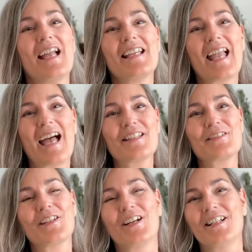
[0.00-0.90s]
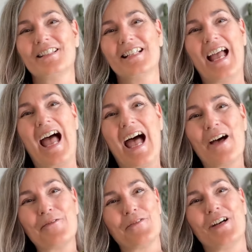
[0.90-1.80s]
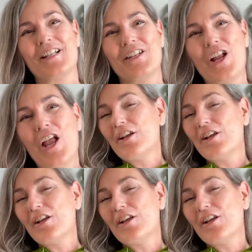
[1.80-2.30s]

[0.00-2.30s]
cast on, have fun,